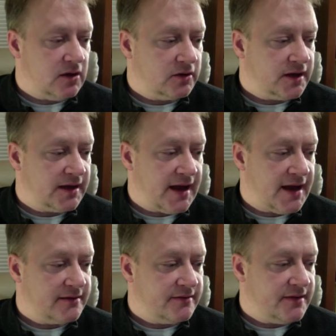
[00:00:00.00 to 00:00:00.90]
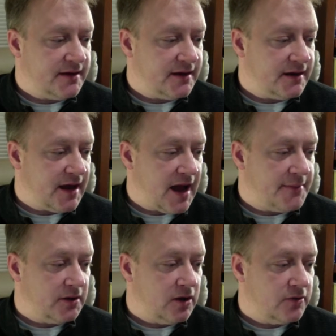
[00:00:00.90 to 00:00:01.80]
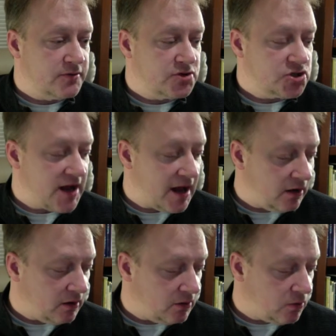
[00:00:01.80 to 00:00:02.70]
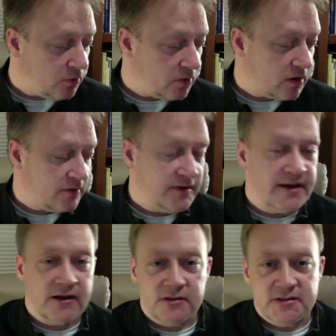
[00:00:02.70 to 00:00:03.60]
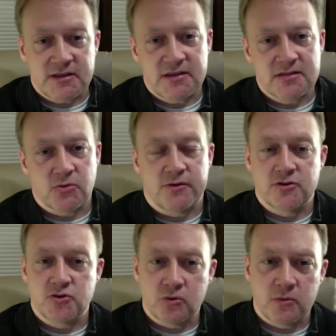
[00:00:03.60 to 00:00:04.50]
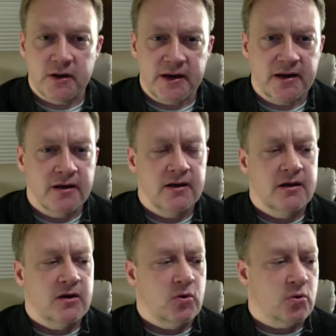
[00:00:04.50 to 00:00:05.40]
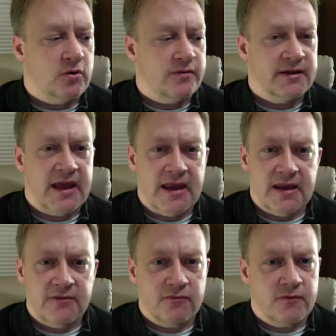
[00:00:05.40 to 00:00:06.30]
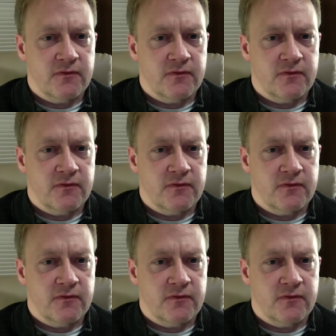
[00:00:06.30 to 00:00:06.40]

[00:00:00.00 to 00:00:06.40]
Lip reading: looking at the abalone shell or the necklaces or the jewelry or the cave